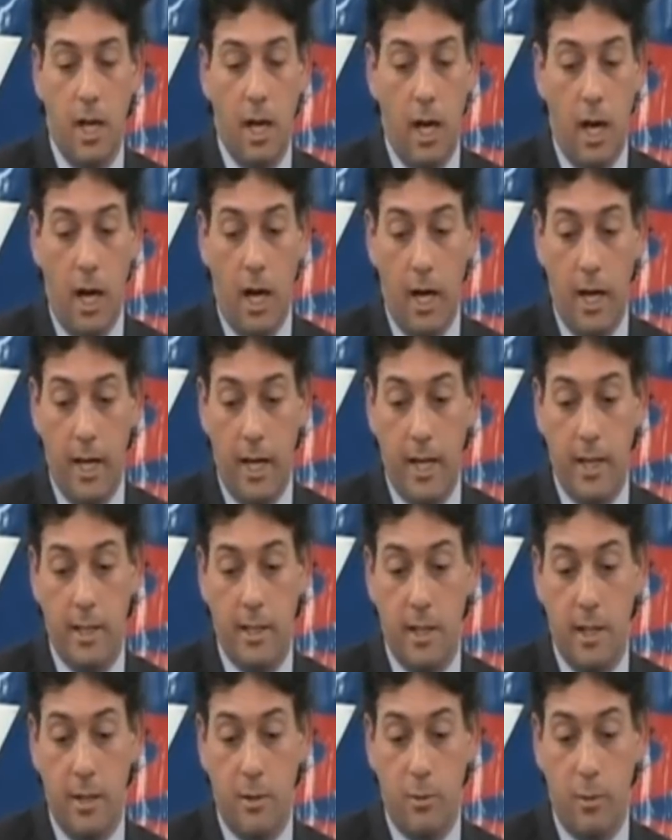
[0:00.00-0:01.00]
Uh, it,
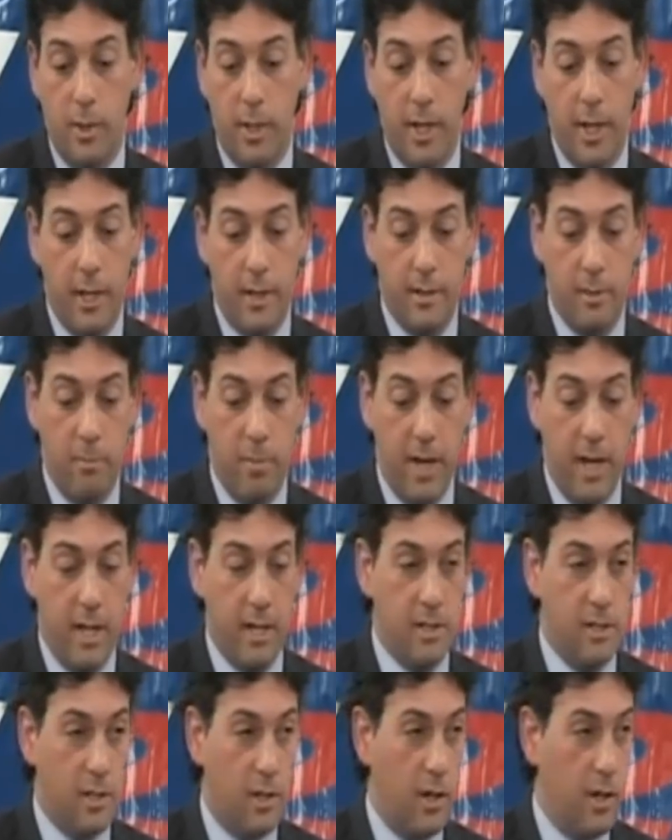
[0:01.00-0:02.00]
it really
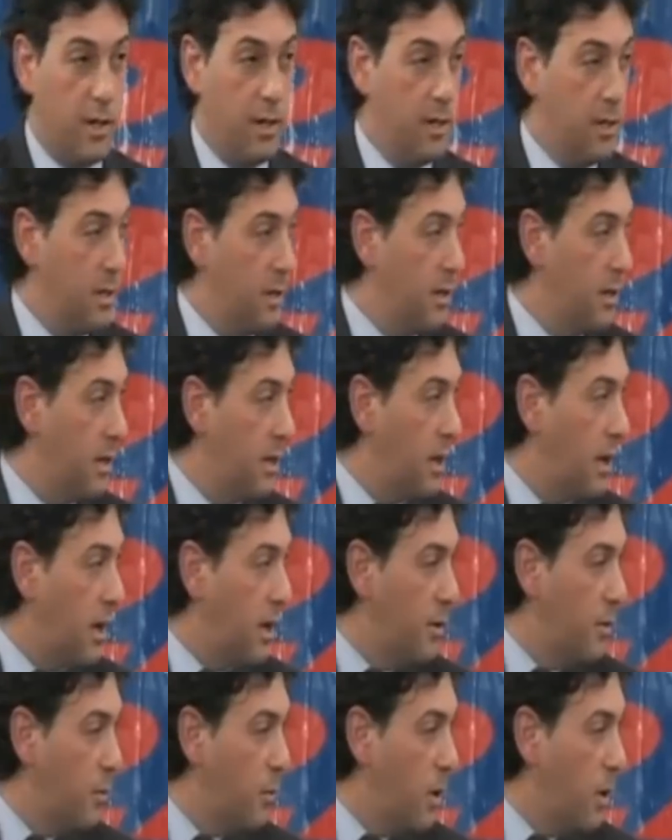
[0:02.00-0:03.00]
depends on,
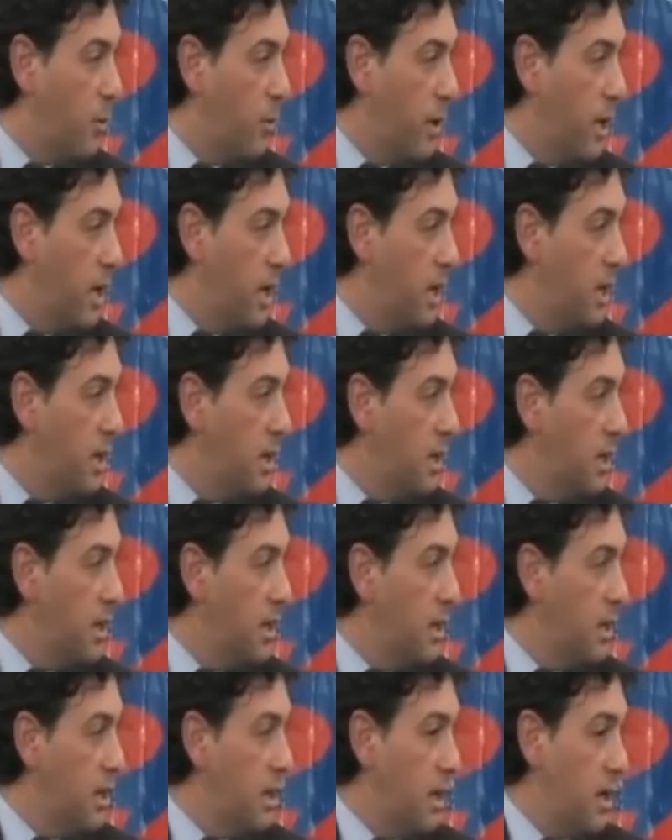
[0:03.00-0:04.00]
on what we
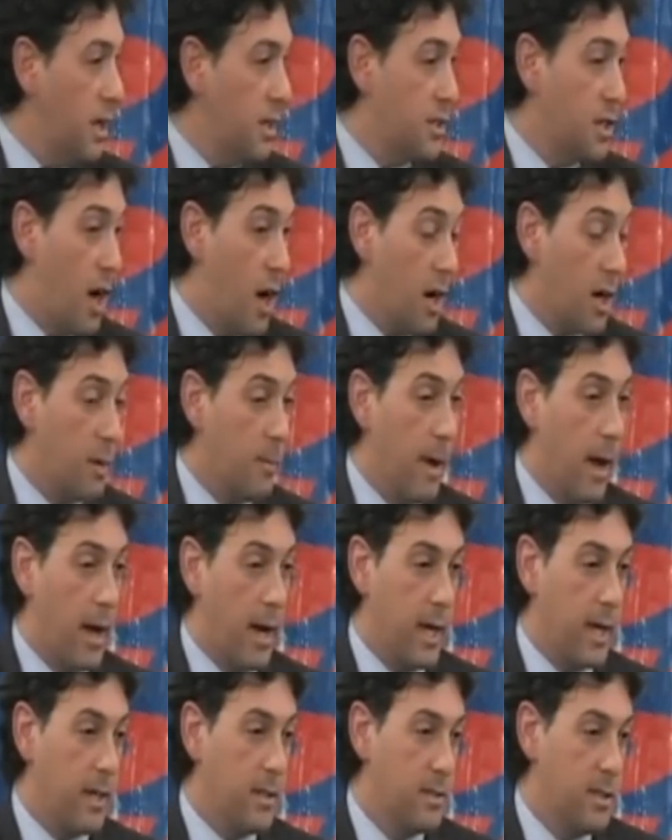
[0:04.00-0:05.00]
uh, talk
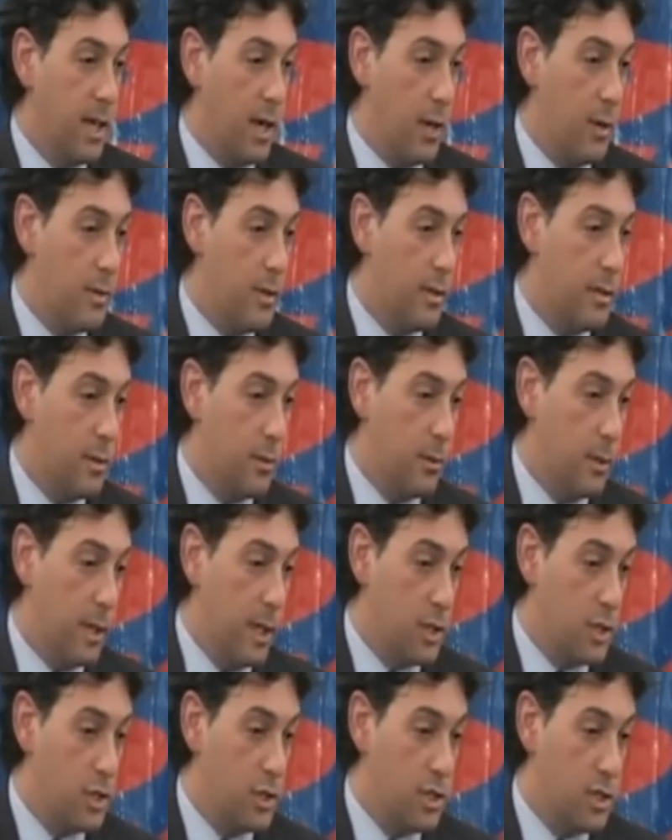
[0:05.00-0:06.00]
about. I can tell you that the
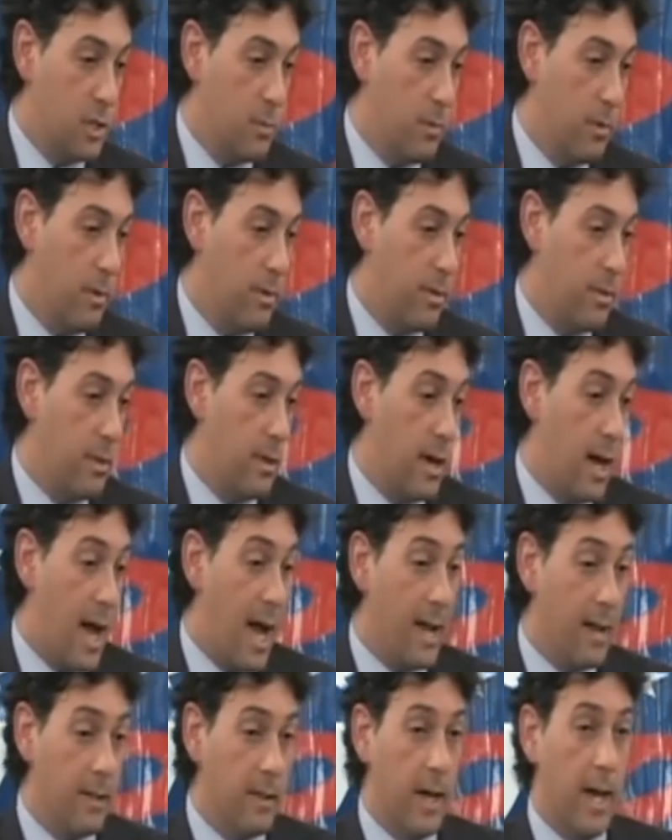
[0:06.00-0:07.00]
relationship with
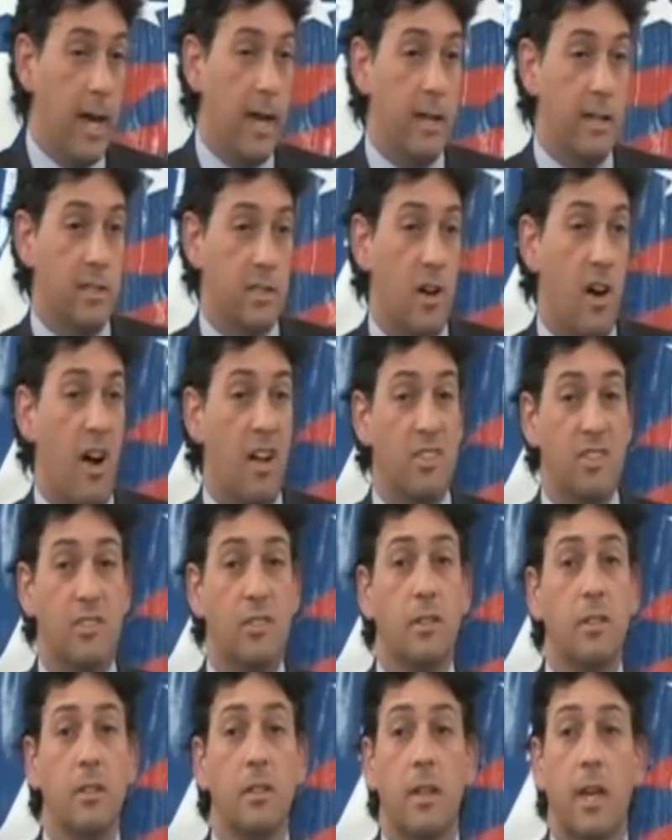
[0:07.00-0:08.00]
ILA is
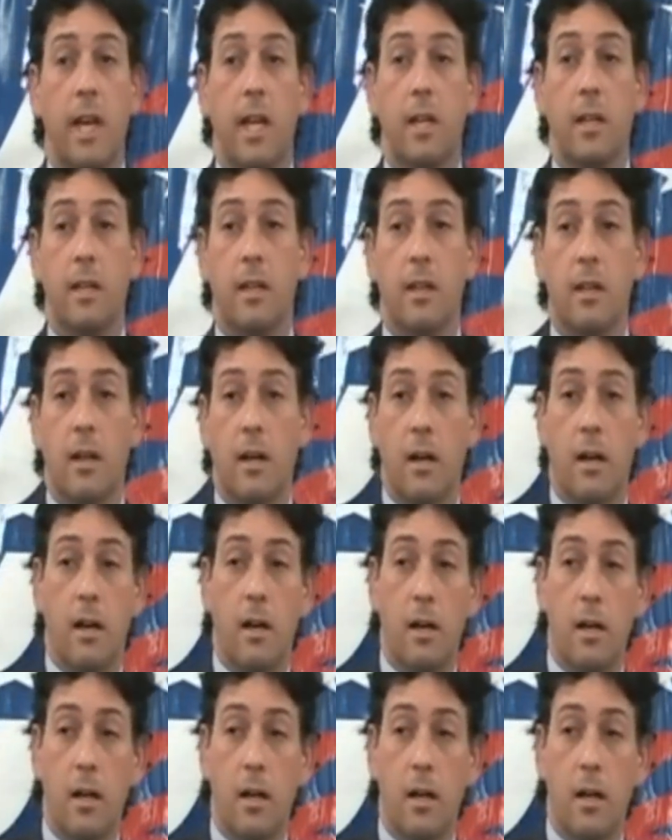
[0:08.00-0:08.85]
hostile and uh,